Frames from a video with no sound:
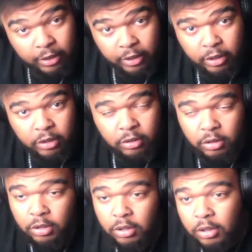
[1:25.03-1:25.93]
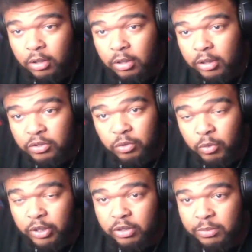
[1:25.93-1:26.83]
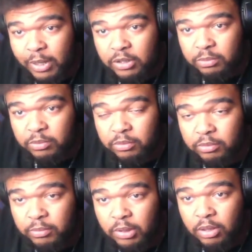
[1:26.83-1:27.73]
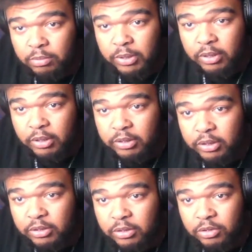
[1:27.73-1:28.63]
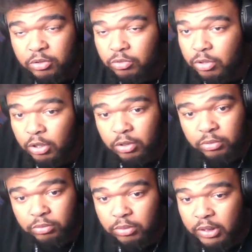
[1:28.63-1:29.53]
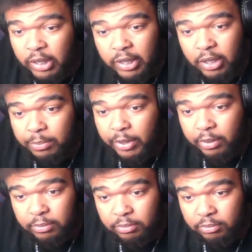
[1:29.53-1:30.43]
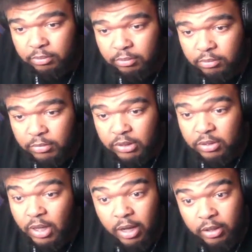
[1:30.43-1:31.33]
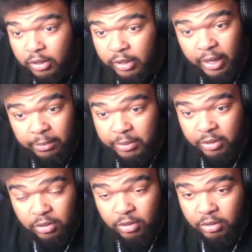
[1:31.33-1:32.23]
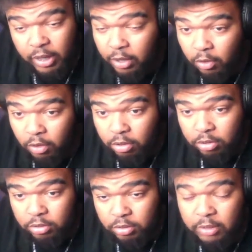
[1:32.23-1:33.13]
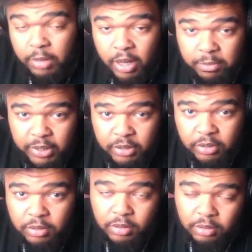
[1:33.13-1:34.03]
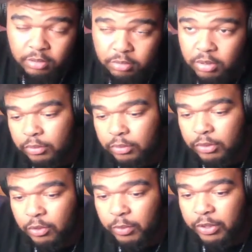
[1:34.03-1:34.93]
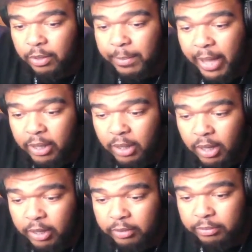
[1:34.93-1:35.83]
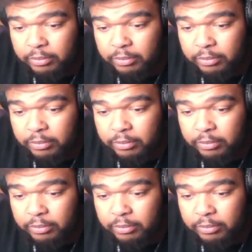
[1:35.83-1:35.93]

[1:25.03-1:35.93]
of there as quick as possible, because he's just too slow, can't keep up. He's not a good captain at all, in my opinion. So with our back line,